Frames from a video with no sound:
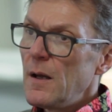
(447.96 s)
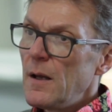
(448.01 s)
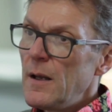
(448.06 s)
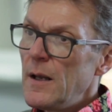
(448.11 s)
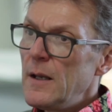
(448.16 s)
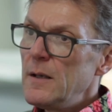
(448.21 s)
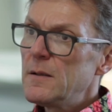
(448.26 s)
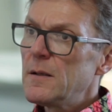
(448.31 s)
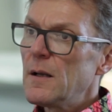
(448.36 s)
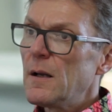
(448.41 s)

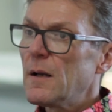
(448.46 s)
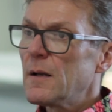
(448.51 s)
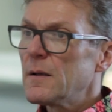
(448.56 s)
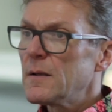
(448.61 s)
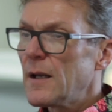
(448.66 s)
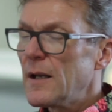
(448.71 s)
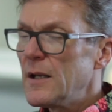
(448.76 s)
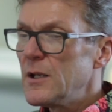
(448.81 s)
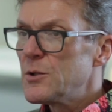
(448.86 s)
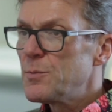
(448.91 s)
Intel and
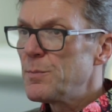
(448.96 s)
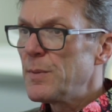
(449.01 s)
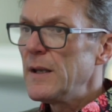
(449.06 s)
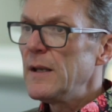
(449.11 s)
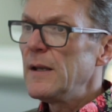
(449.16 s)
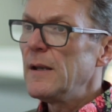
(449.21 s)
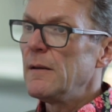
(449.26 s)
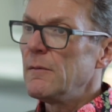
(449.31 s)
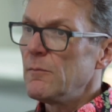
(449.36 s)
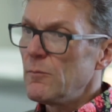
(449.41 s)

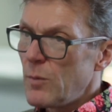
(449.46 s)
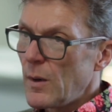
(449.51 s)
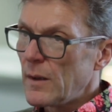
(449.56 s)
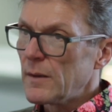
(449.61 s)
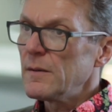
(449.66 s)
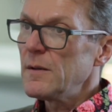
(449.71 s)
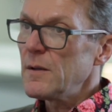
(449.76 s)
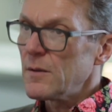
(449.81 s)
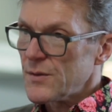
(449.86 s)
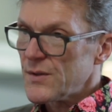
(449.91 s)
HP,
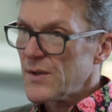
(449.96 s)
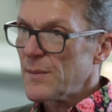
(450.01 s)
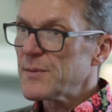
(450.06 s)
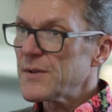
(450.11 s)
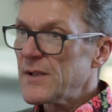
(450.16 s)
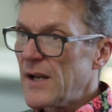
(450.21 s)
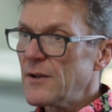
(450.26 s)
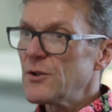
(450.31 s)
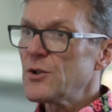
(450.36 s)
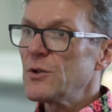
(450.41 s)
well, you know,
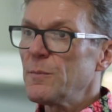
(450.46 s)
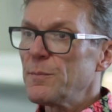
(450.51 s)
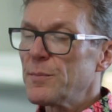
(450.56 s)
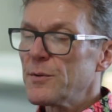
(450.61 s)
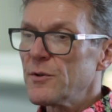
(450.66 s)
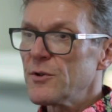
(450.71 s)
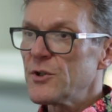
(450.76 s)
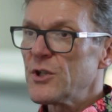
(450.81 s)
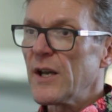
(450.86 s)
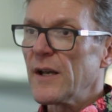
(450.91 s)
substantial
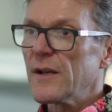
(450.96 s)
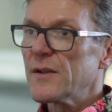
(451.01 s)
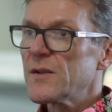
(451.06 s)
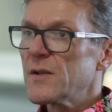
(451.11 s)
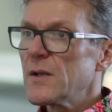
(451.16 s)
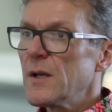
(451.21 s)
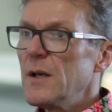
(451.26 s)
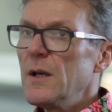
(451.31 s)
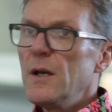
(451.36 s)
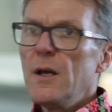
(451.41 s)
projects,
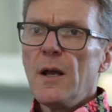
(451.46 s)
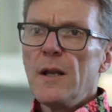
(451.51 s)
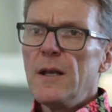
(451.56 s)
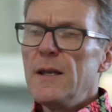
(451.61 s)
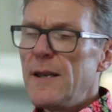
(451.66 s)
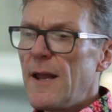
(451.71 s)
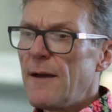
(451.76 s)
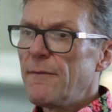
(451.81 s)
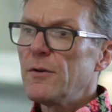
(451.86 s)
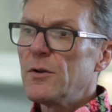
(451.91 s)

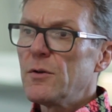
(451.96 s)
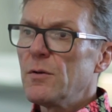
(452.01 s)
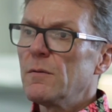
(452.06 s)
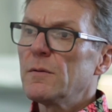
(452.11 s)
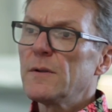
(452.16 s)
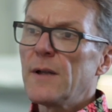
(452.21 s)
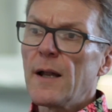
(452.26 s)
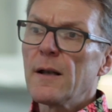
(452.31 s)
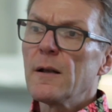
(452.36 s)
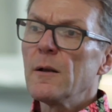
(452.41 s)
never took
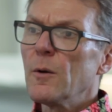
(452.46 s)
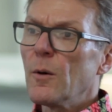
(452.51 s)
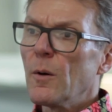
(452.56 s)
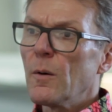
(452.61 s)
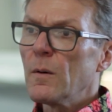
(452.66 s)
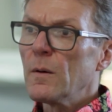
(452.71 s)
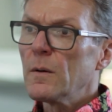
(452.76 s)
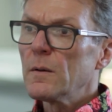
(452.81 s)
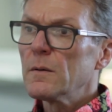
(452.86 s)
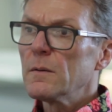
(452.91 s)
that
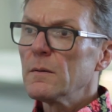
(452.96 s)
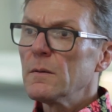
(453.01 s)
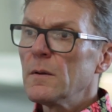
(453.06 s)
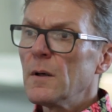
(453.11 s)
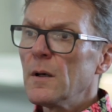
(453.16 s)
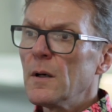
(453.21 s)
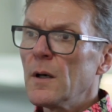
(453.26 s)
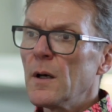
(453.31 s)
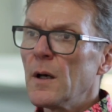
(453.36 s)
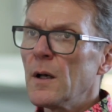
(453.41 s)
long,
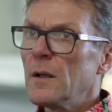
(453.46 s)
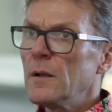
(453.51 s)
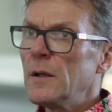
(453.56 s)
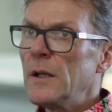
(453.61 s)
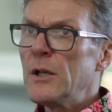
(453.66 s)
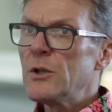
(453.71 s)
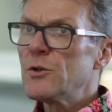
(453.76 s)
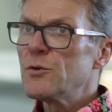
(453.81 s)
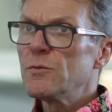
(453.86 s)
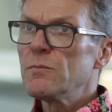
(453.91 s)
uh,
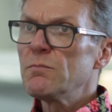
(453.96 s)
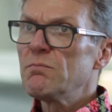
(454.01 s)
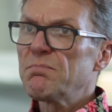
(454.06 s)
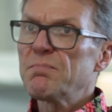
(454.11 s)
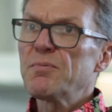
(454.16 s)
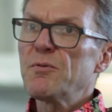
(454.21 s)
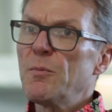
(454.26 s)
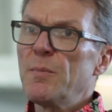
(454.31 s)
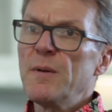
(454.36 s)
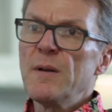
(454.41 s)
each
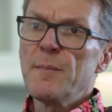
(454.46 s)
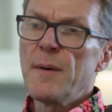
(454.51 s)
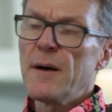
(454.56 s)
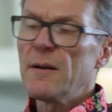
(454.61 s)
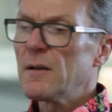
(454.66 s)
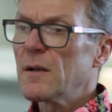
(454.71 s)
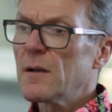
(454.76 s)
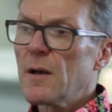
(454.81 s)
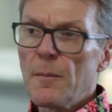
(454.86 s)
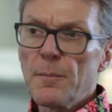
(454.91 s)
probably
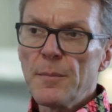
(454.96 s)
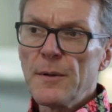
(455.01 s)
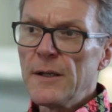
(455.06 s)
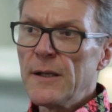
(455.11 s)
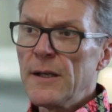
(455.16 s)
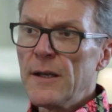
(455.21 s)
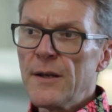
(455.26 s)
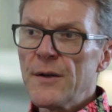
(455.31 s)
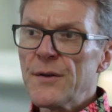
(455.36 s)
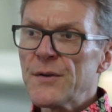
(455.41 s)
about a couple of
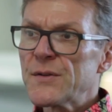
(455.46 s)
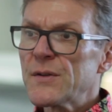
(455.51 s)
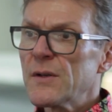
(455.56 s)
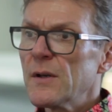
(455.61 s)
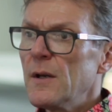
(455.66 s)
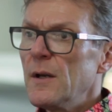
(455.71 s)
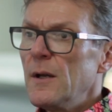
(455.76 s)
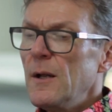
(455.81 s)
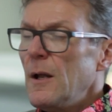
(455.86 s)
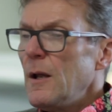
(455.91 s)
years
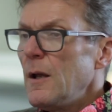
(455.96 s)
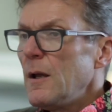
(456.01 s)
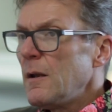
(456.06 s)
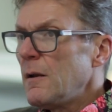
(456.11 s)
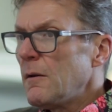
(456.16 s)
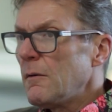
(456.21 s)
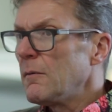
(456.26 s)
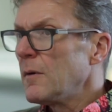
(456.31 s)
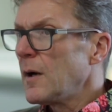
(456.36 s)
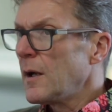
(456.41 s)
you
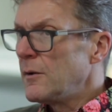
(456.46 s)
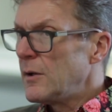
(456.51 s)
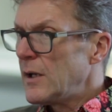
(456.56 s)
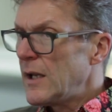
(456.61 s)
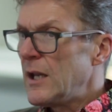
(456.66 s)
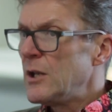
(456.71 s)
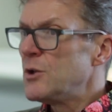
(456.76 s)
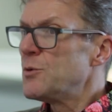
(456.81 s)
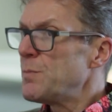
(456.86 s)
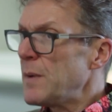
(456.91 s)
know, and
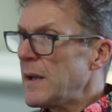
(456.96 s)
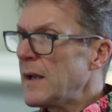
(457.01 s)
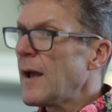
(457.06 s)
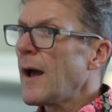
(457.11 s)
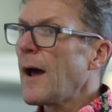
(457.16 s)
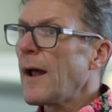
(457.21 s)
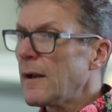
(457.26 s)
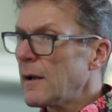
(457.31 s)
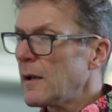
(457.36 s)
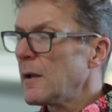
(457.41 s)
each being
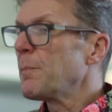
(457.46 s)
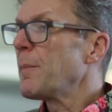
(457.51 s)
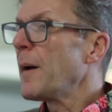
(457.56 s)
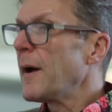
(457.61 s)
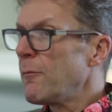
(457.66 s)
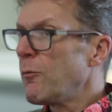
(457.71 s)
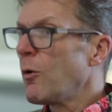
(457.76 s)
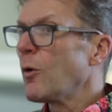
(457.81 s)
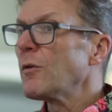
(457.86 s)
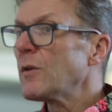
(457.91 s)
handled by
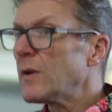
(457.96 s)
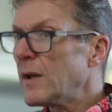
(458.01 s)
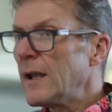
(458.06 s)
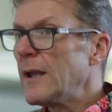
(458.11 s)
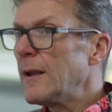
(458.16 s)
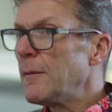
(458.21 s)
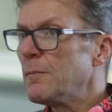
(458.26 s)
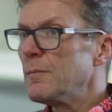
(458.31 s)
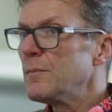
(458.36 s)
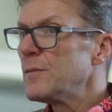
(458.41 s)
one
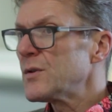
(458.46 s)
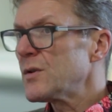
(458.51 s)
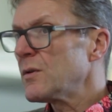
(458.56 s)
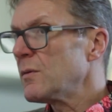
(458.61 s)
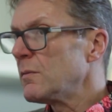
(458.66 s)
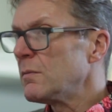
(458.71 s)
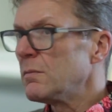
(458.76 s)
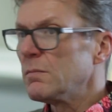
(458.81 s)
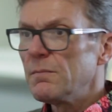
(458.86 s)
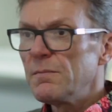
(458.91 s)
team,
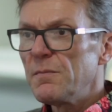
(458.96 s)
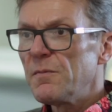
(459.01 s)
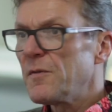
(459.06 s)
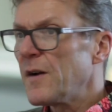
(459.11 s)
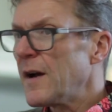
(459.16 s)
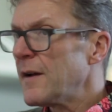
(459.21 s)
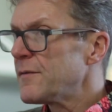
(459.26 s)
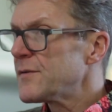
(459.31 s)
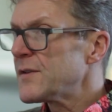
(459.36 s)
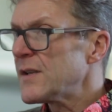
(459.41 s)
so
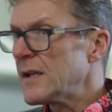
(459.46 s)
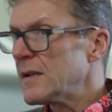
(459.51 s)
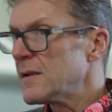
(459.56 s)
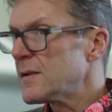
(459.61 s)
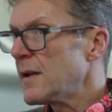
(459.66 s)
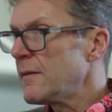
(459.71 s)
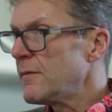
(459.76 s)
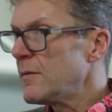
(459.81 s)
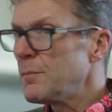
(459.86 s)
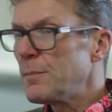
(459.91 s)
five, six,
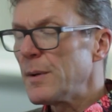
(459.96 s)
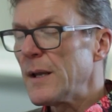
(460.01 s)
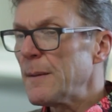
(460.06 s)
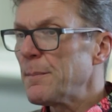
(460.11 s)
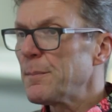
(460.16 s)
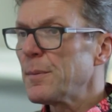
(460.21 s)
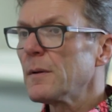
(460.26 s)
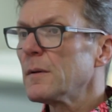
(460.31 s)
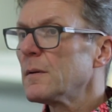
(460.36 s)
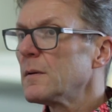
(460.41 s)
seven
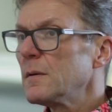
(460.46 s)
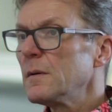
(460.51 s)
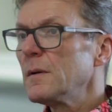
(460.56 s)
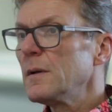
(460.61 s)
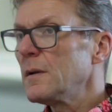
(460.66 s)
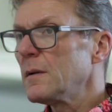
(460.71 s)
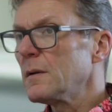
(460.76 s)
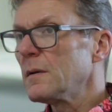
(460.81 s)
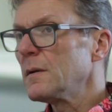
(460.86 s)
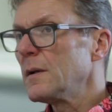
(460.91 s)
people,
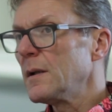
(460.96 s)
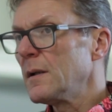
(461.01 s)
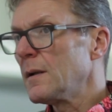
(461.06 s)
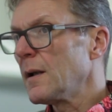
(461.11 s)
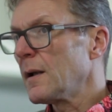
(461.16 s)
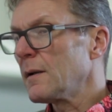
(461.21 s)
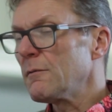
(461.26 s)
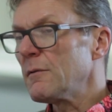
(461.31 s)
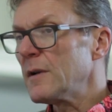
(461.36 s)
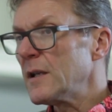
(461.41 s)
you know, in
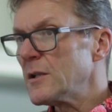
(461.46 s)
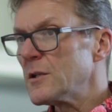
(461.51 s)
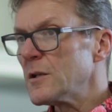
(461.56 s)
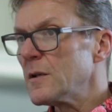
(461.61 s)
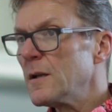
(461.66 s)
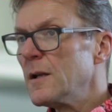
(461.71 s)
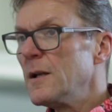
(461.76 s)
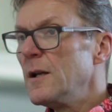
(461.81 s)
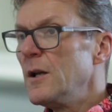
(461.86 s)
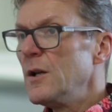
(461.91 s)
that
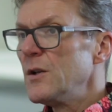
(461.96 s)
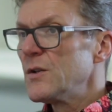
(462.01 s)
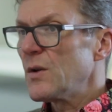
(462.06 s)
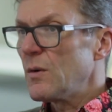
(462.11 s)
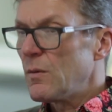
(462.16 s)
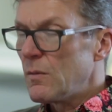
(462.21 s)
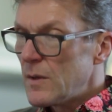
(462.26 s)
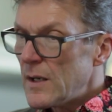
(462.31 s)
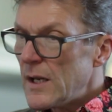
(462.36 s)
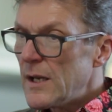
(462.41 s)
region.
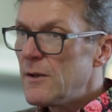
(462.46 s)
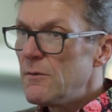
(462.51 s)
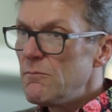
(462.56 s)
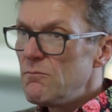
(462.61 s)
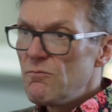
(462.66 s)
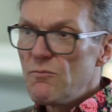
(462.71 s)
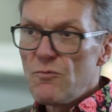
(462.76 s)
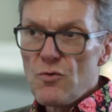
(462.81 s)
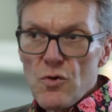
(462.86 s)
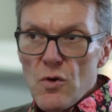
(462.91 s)
So it
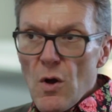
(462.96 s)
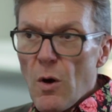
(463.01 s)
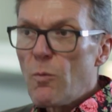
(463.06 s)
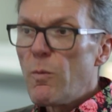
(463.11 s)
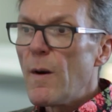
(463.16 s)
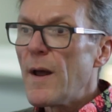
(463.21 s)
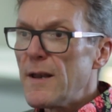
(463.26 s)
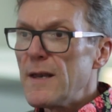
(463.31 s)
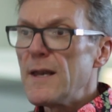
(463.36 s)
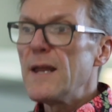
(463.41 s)

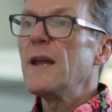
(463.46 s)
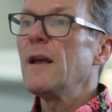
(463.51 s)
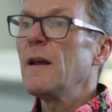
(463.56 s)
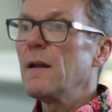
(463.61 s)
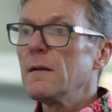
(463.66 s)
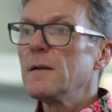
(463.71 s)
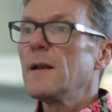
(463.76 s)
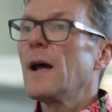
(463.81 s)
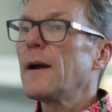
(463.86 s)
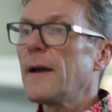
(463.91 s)
nowhere near
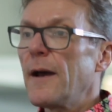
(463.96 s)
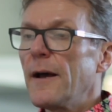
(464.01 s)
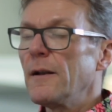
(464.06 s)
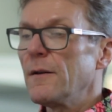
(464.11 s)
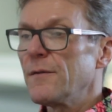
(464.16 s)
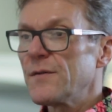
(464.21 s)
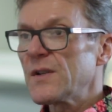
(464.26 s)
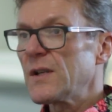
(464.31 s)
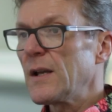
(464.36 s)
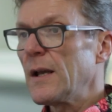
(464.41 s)
that kind
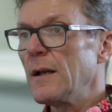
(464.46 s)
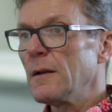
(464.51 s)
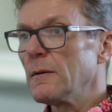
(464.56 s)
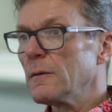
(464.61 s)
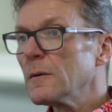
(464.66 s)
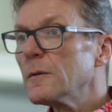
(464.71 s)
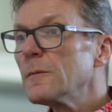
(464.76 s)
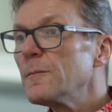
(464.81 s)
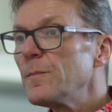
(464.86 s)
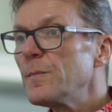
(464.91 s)
of scale
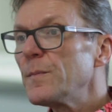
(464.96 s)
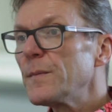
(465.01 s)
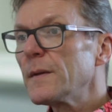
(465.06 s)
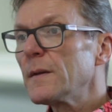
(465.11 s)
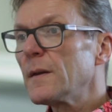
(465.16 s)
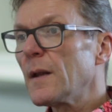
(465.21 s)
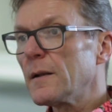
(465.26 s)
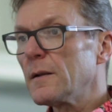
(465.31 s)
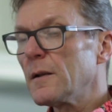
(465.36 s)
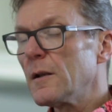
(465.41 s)

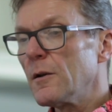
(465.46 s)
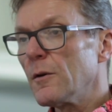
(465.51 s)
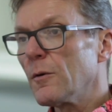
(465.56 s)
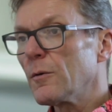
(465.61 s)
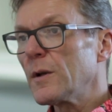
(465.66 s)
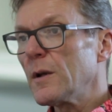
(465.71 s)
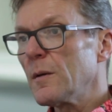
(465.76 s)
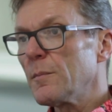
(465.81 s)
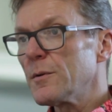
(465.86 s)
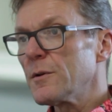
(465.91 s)
that
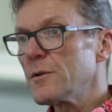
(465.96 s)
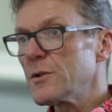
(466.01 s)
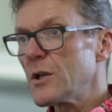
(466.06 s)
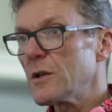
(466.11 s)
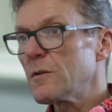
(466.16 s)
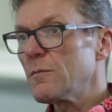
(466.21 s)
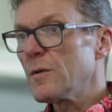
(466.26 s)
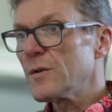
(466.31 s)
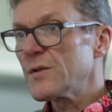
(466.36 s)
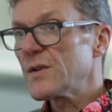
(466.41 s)
Nokia
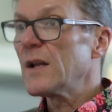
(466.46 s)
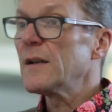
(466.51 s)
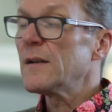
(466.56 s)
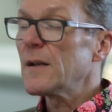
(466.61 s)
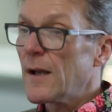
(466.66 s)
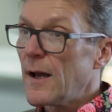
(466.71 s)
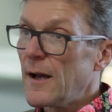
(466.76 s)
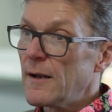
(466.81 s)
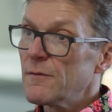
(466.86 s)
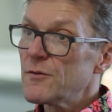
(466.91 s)
project was, and the
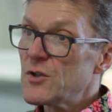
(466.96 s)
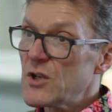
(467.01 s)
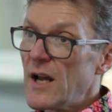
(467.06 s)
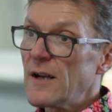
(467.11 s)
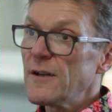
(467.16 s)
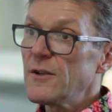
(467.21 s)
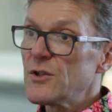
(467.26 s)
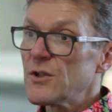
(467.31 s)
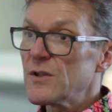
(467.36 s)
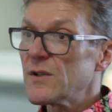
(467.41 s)
kind of
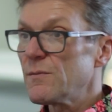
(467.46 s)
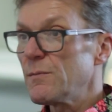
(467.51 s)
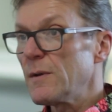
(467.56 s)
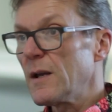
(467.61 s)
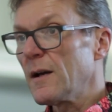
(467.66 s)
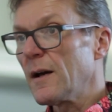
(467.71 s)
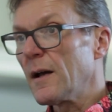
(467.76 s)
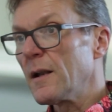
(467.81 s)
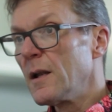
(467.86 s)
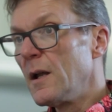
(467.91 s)
challenges we
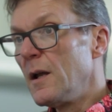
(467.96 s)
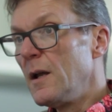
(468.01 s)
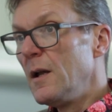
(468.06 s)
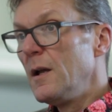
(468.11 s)
had.